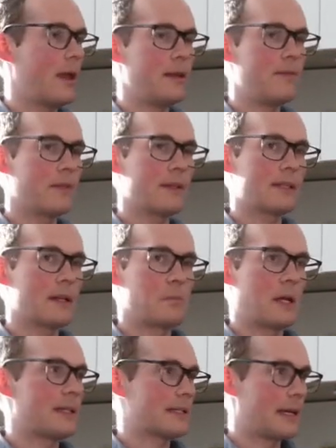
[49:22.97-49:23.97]
and even things like
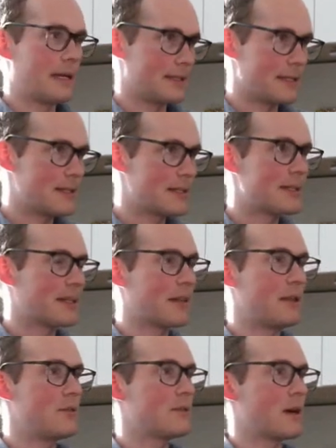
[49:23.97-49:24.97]
plant sciences. It's like
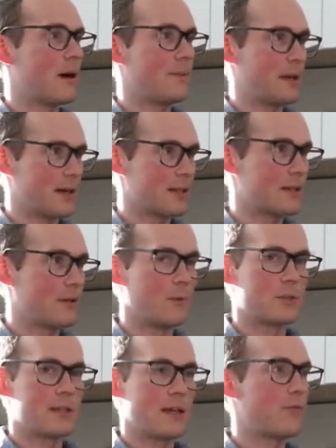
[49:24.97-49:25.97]
they use optics
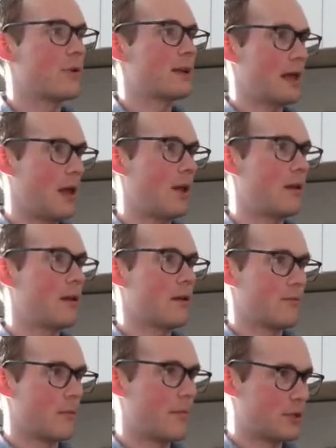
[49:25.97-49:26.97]
almost every day
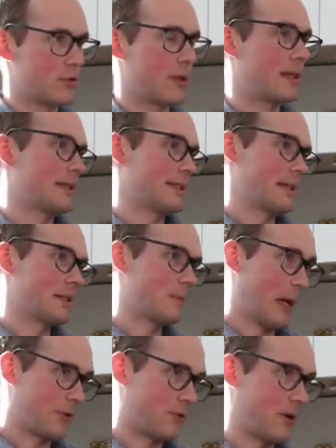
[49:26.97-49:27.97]
for measuring things like
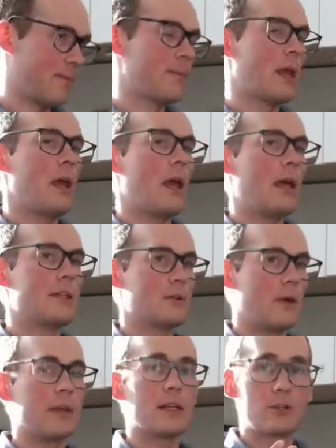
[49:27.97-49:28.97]
spectra. Mm-hmm. And
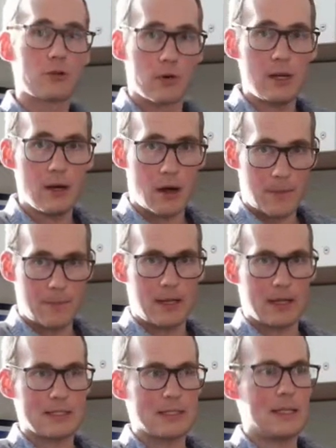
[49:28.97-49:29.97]
so I think a degree in
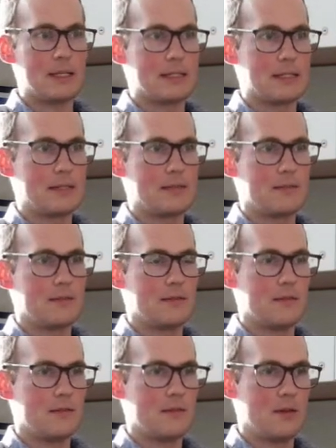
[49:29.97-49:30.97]
optics is
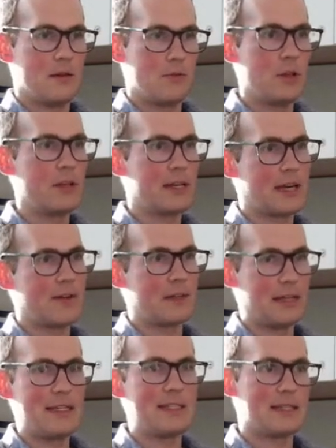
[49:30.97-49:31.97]
really kind of
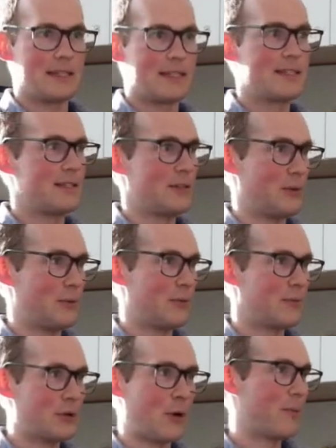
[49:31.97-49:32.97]
a license
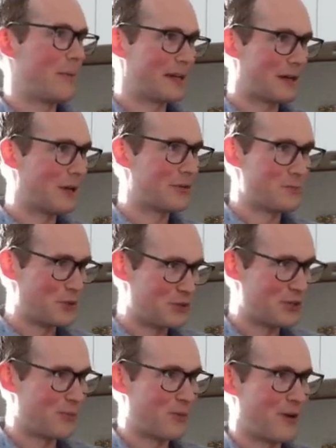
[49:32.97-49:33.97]
to go and make a
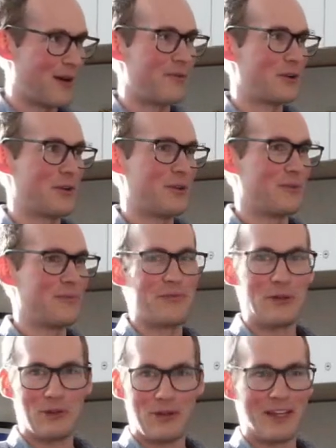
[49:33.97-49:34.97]
contribution wherever you
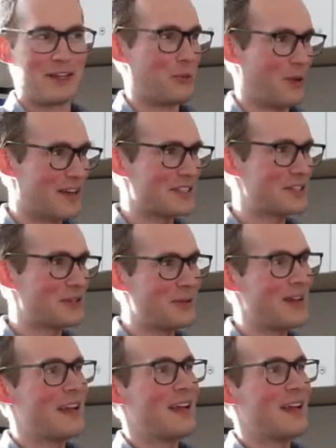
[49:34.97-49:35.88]
feel like you want to.